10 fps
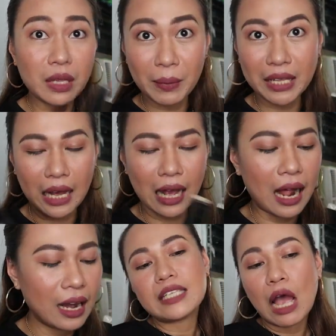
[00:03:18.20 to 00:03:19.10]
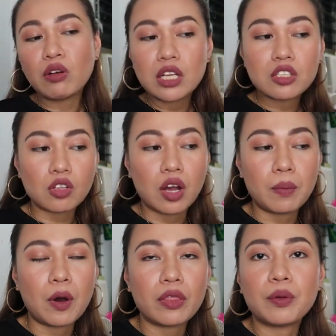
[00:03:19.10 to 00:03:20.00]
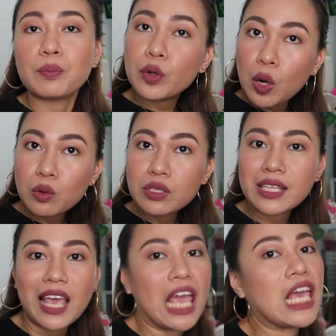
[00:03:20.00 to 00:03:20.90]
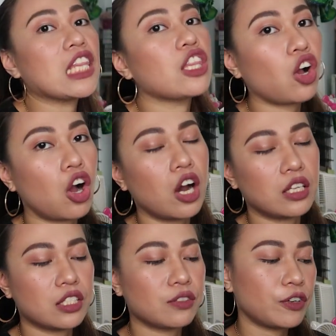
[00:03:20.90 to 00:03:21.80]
matanggal. Now let's talk about the pros and the cons.